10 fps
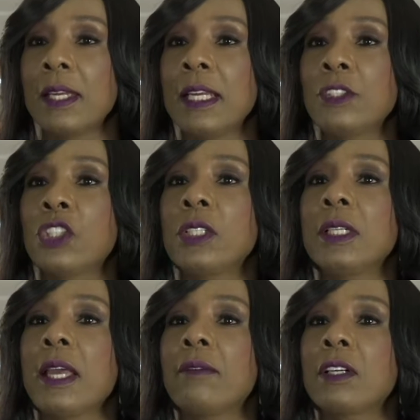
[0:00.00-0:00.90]
It
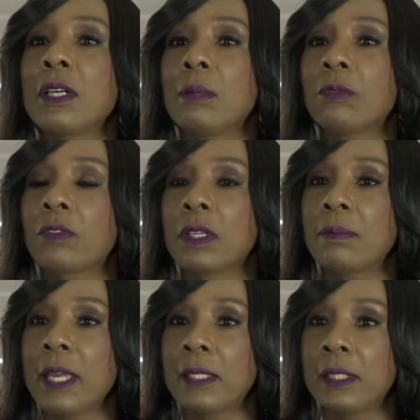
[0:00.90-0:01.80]
should have come
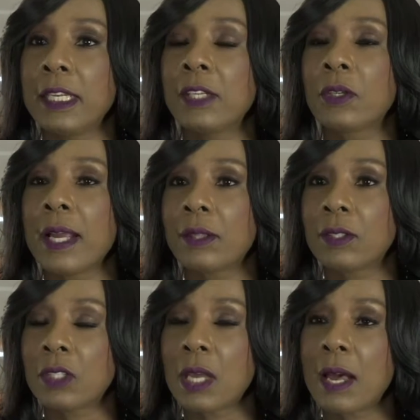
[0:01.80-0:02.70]
from a leader at
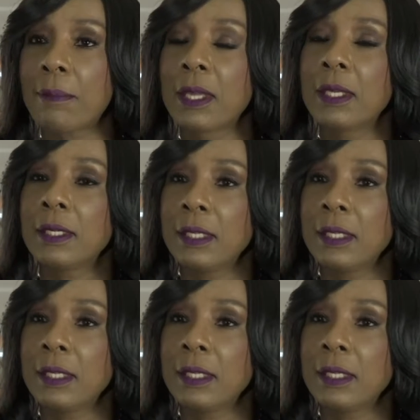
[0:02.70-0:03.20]
the top.